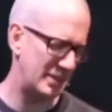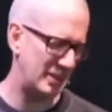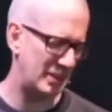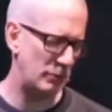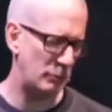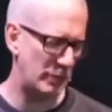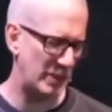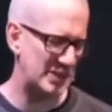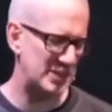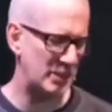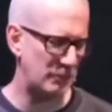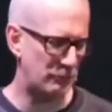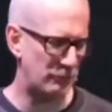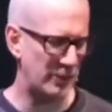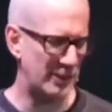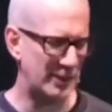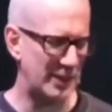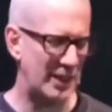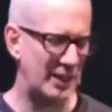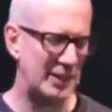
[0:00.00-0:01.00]
and when I say
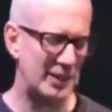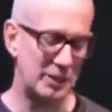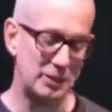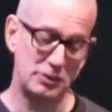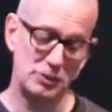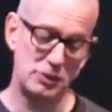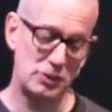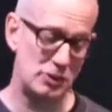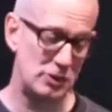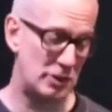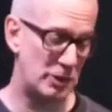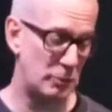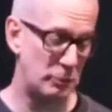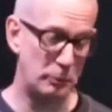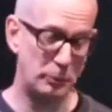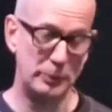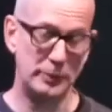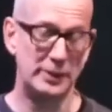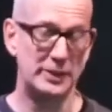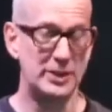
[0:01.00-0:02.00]
friend, I'm going to
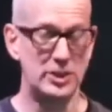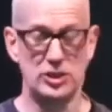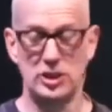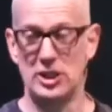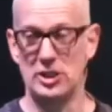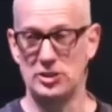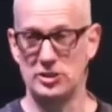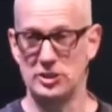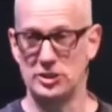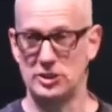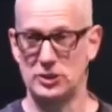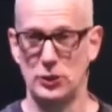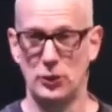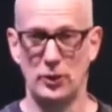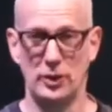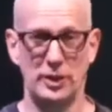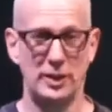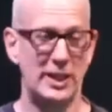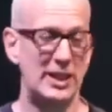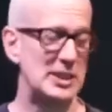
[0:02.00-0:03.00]
completely change the
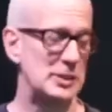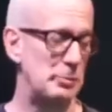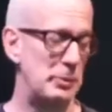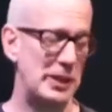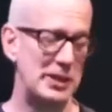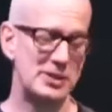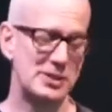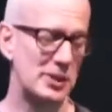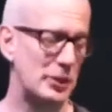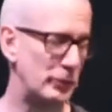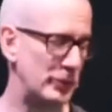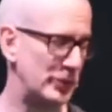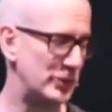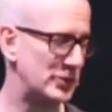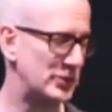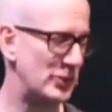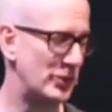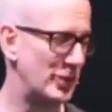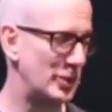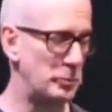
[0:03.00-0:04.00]
story. It's based on a real
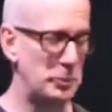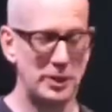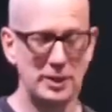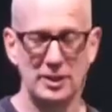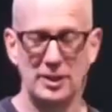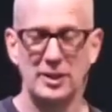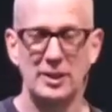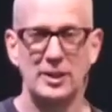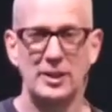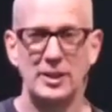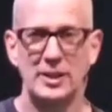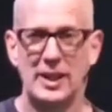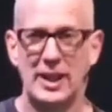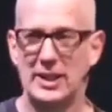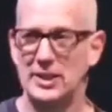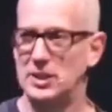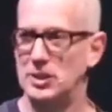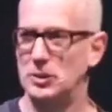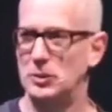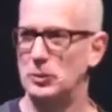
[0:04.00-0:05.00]
story, but
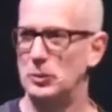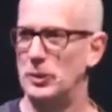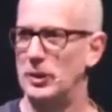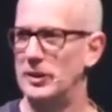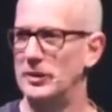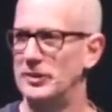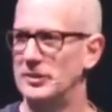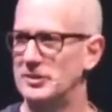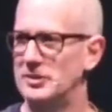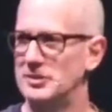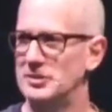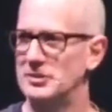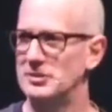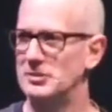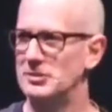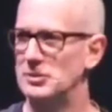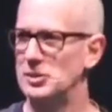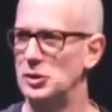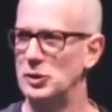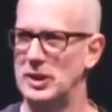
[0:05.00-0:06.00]
I don't want
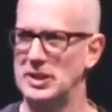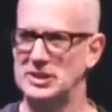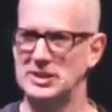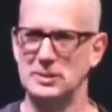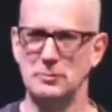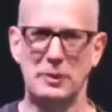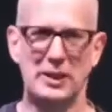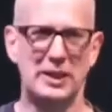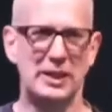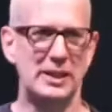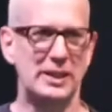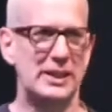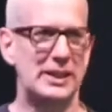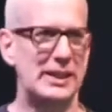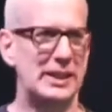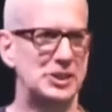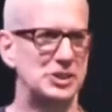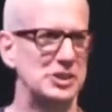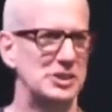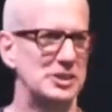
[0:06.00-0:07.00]
you guys to make any
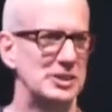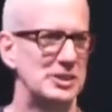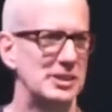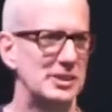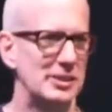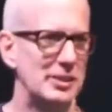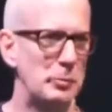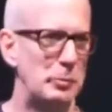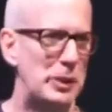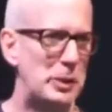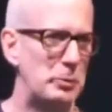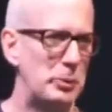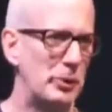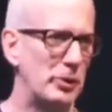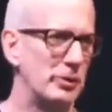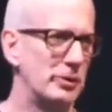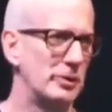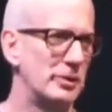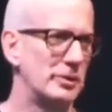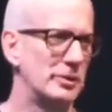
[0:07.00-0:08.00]
connection to the people.
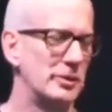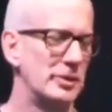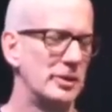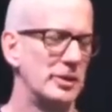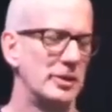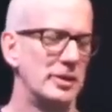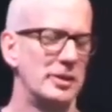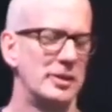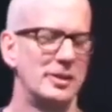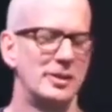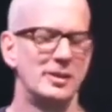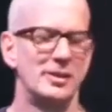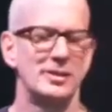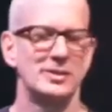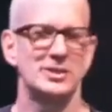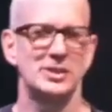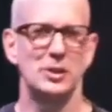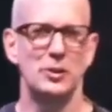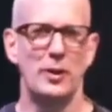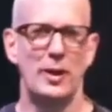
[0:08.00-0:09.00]

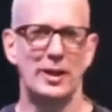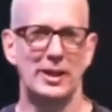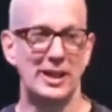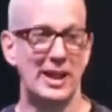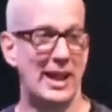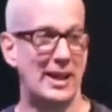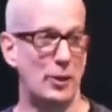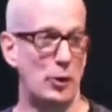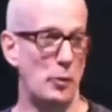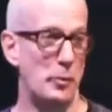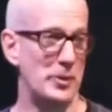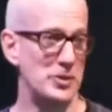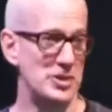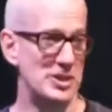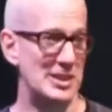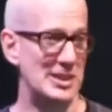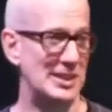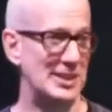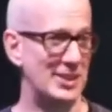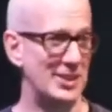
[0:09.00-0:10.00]
So I'm going to add a whole bunch
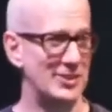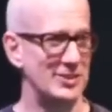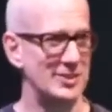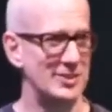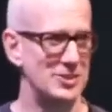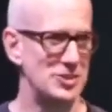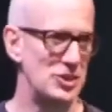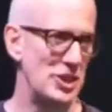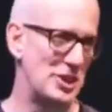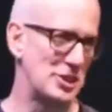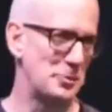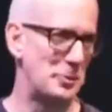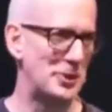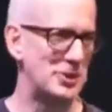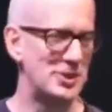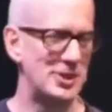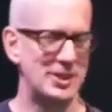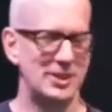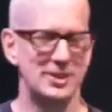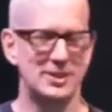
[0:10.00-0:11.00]
of details and change a
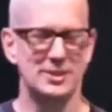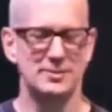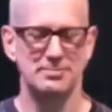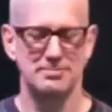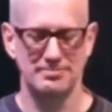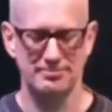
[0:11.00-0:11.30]
bunch of things.